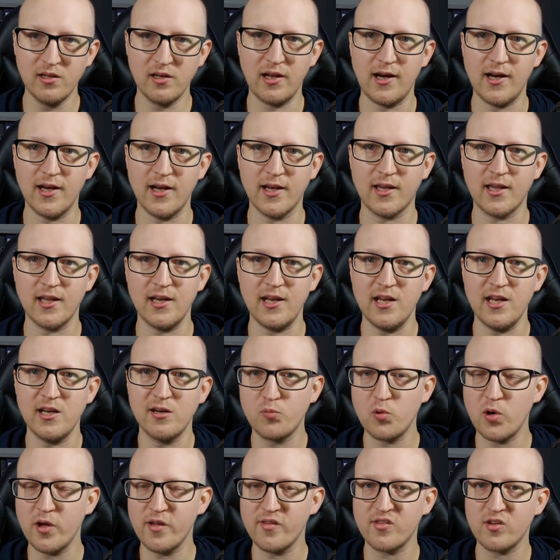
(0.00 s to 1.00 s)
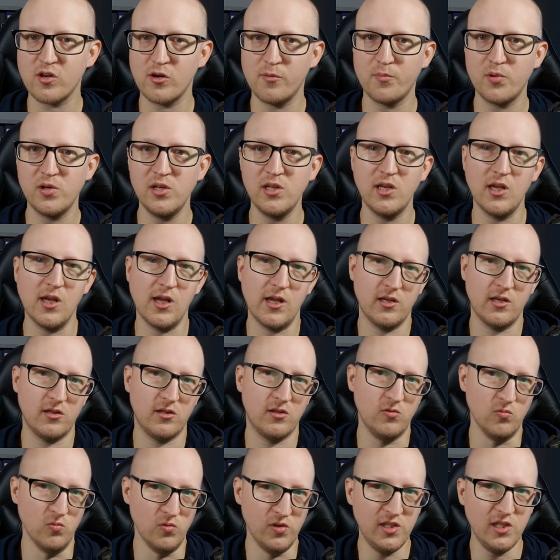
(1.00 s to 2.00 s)
like an enterprise company,
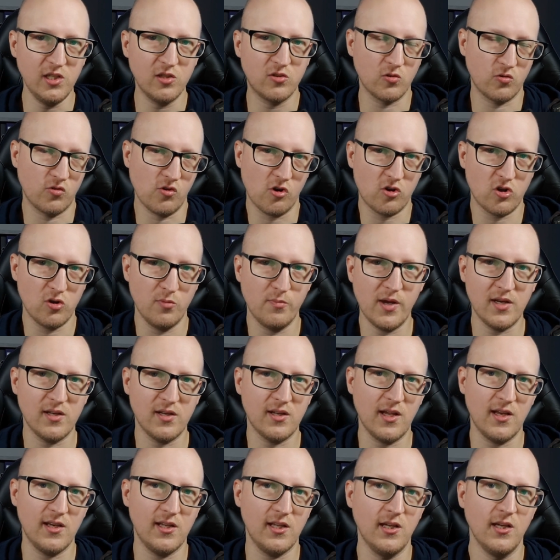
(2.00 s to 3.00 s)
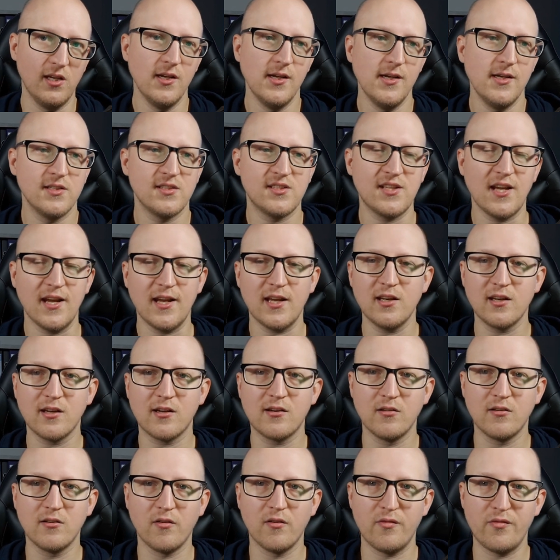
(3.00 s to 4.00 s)
and you need to document any
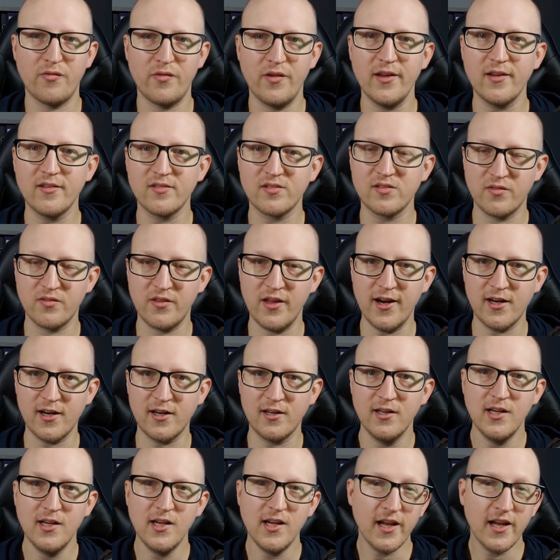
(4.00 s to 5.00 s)
technical things there,